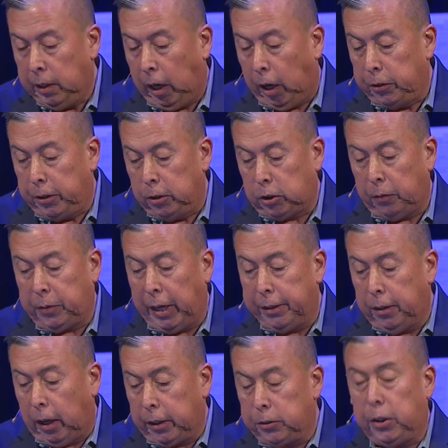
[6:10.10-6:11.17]
Our use of
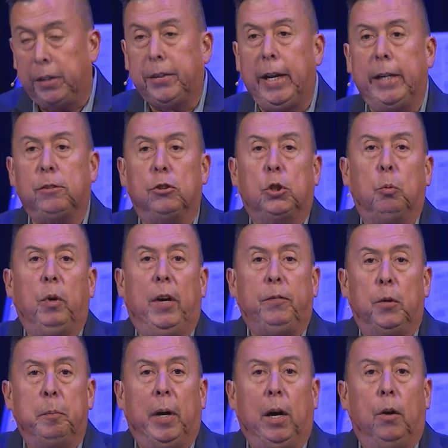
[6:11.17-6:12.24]
technology takes us away
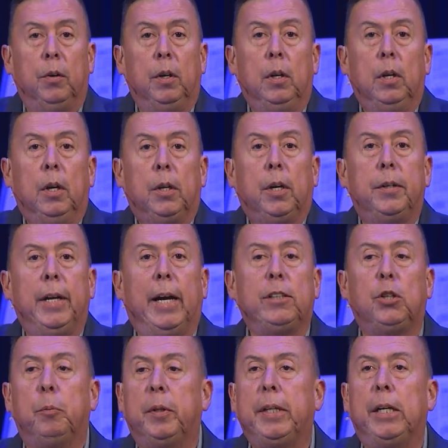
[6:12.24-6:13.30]
from our
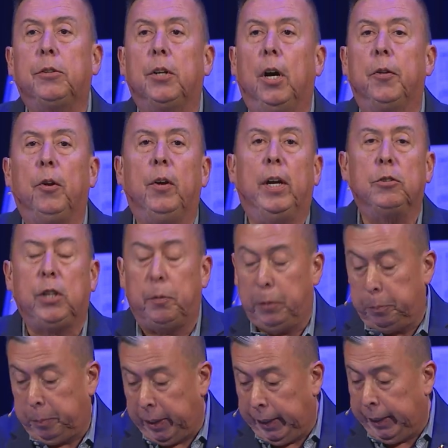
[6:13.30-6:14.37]
connection with each other as
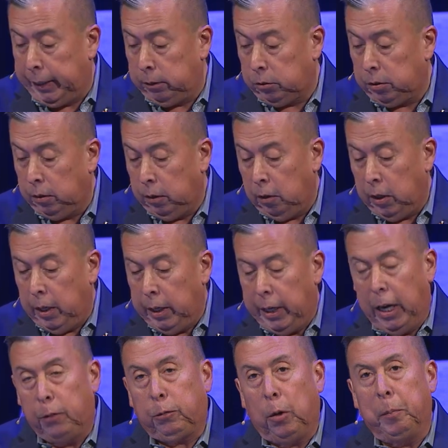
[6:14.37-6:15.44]
human beings
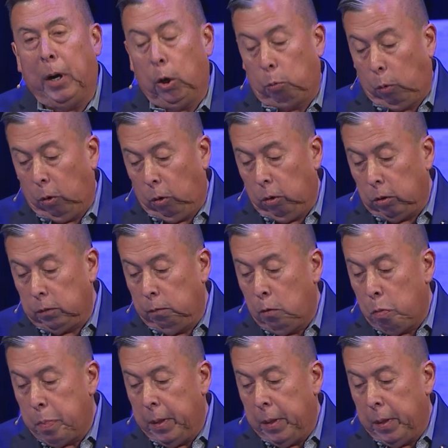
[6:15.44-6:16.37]
and from our world,